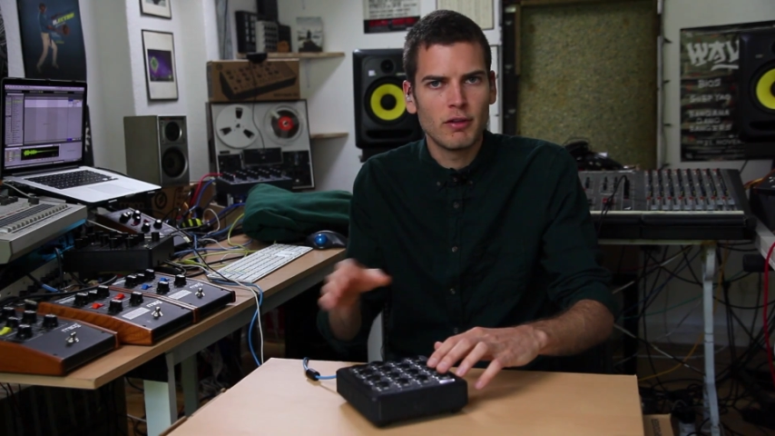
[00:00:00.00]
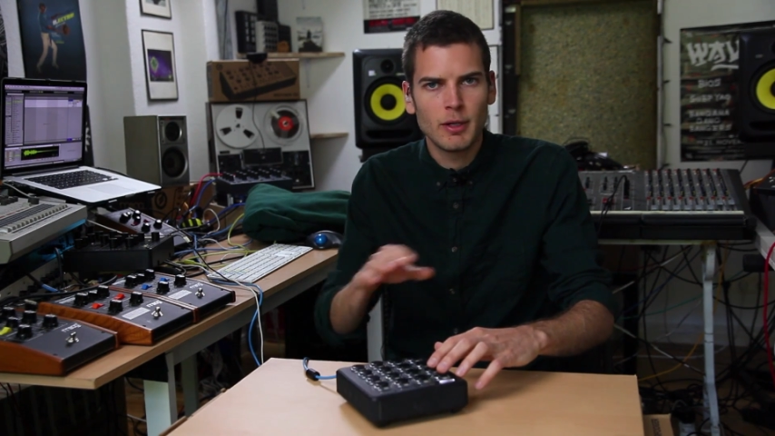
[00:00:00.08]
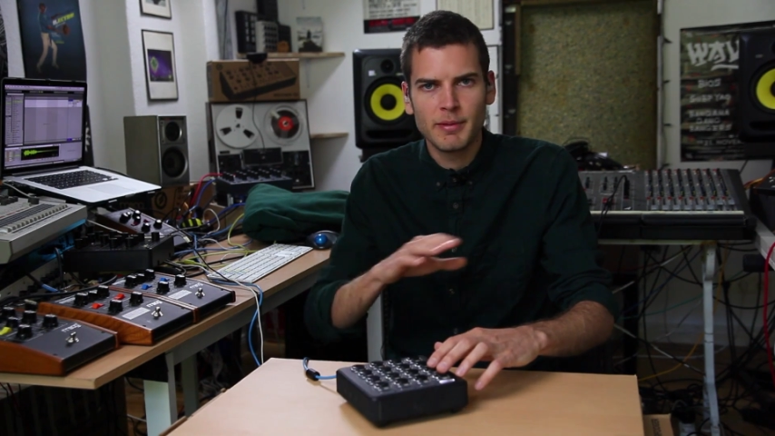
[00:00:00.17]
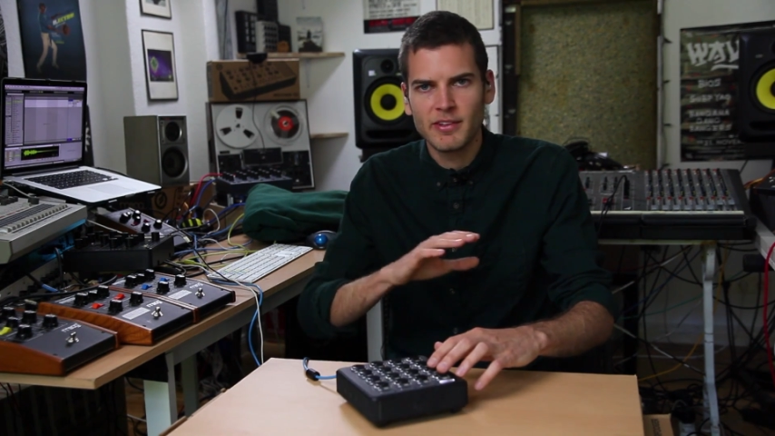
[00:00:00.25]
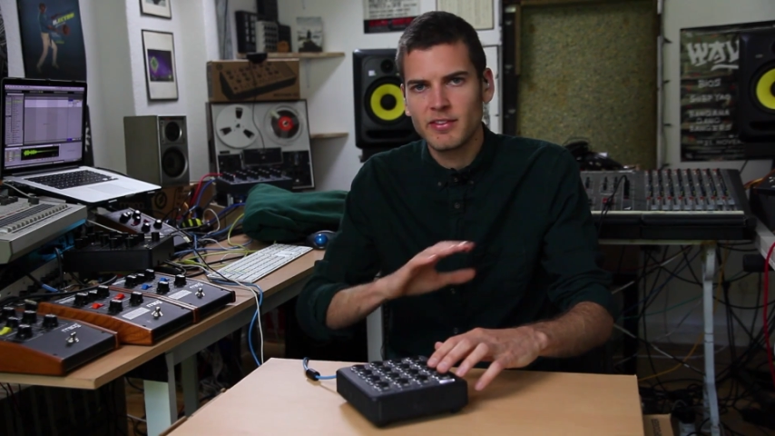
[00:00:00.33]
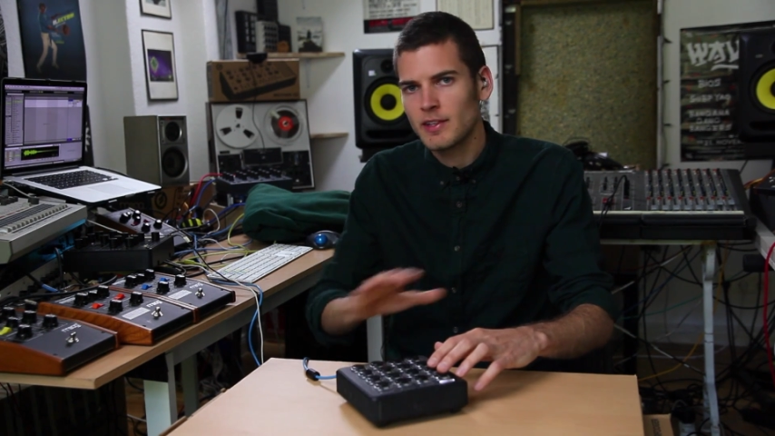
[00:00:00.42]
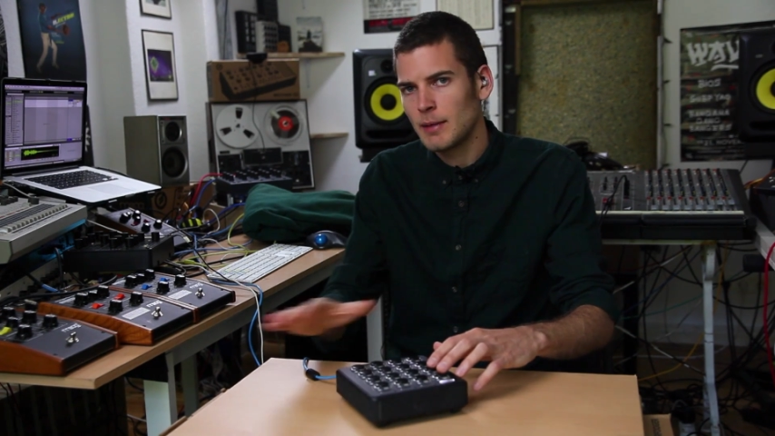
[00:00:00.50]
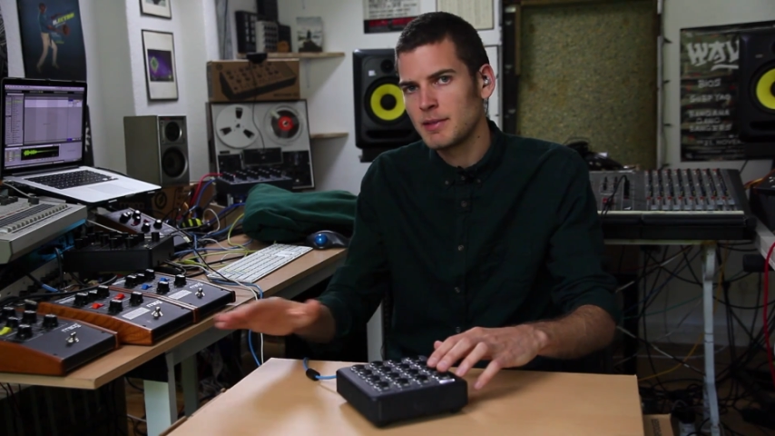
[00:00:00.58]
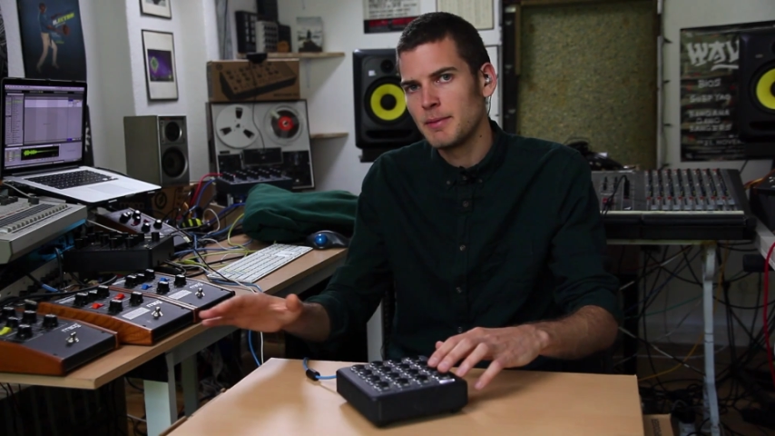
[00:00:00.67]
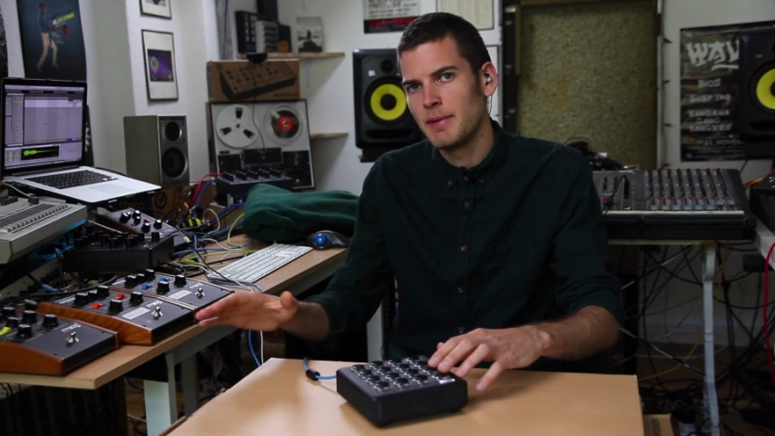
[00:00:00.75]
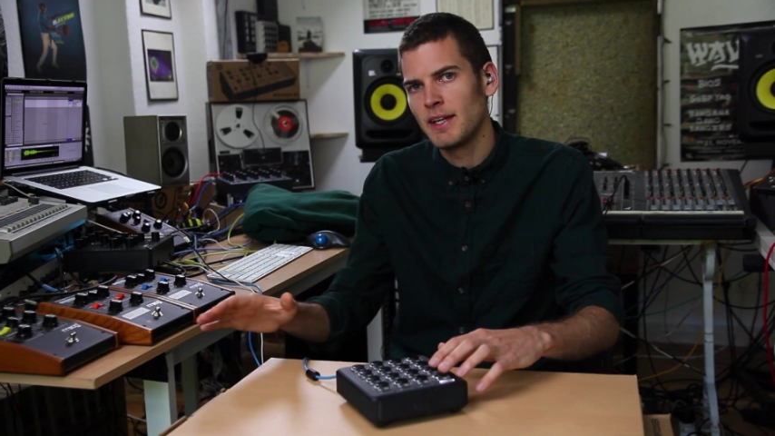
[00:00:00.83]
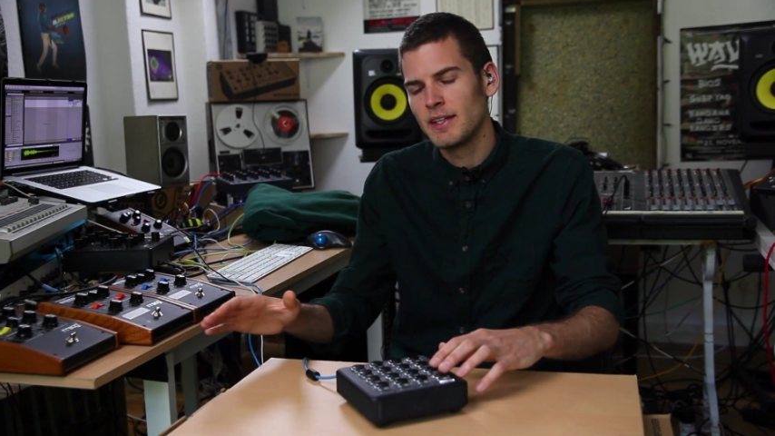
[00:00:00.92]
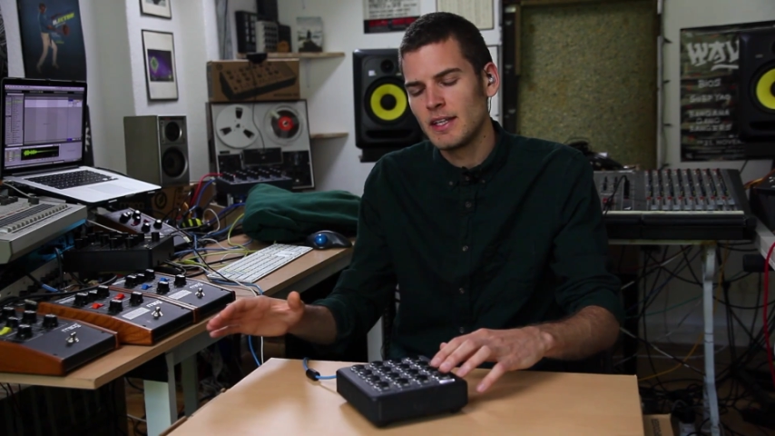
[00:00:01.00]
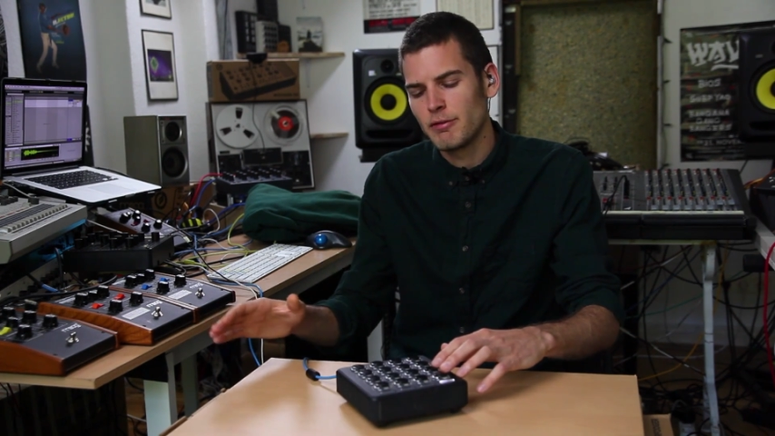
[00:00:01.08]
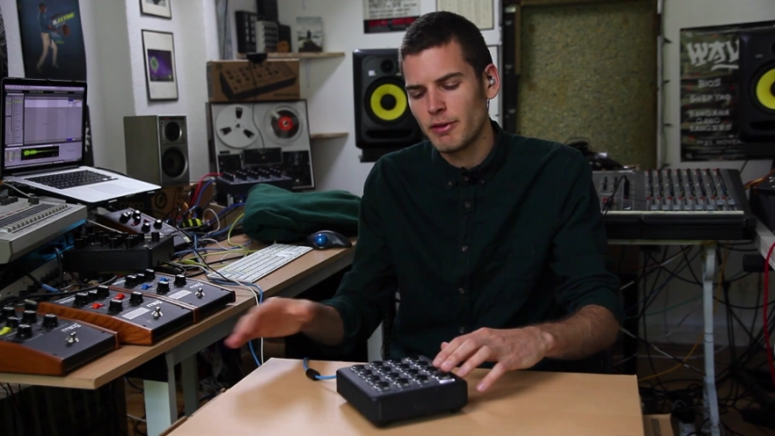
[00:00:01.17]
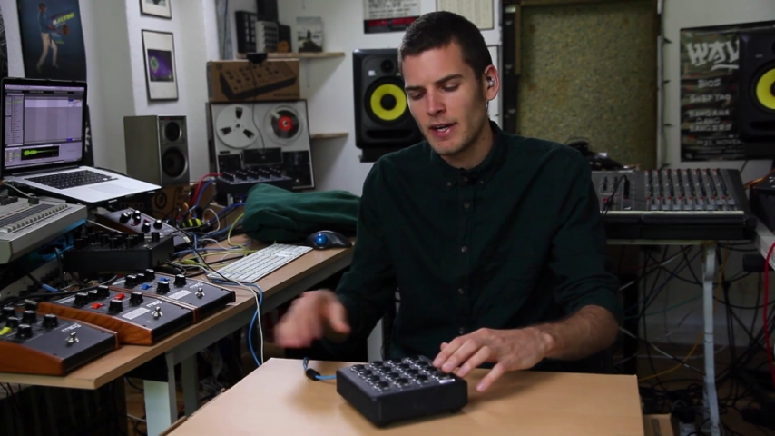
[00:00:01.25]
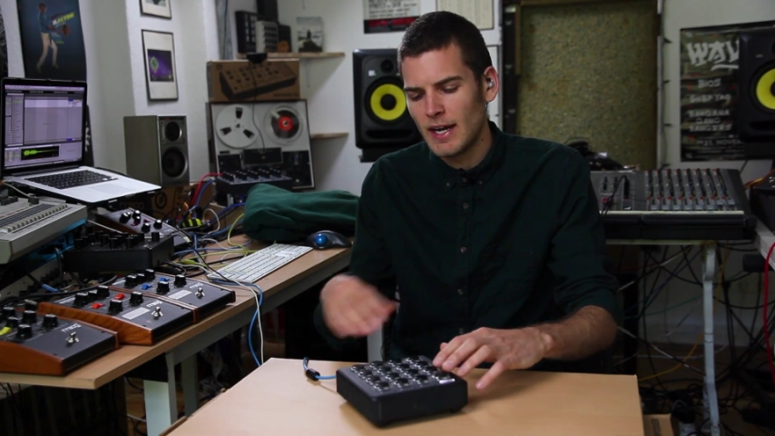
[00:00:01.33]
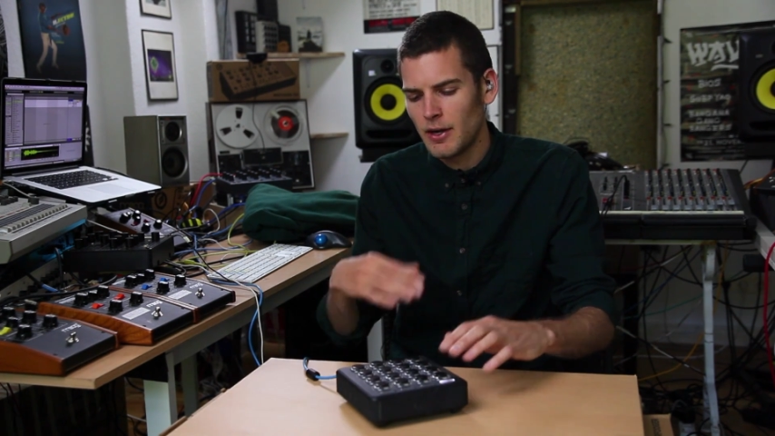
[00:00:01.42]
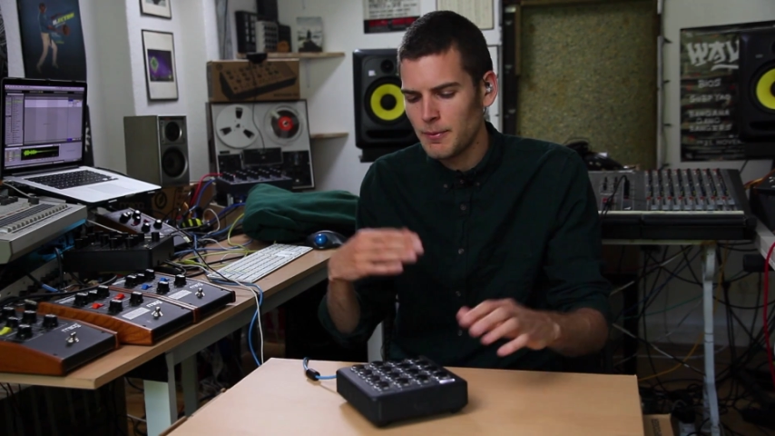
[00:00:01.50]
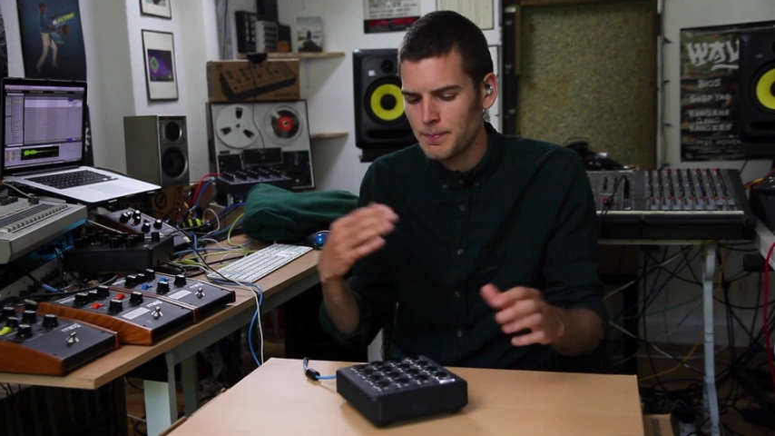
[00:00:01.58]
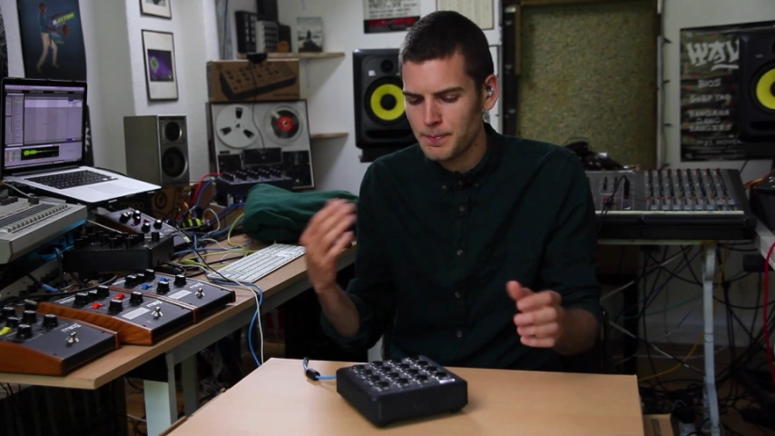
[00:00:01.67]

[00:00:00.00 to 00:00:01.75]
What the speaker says: I'm going to skip the melody for now.